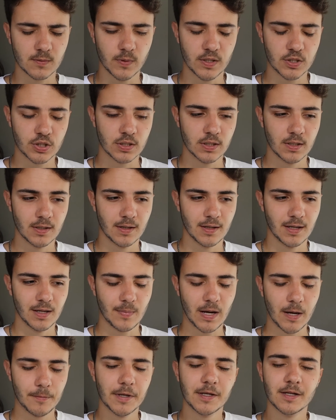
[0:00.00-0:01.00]
which
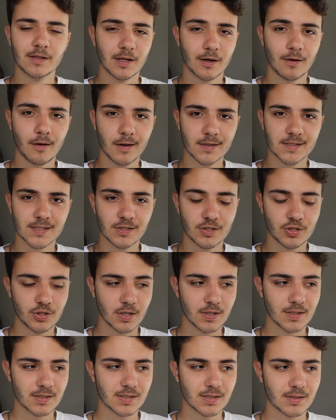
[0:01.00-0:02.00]
in my opinion, the cost is
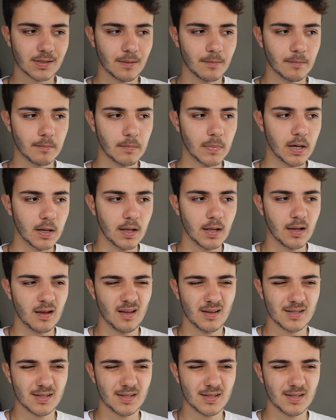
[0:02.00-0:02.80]
just a,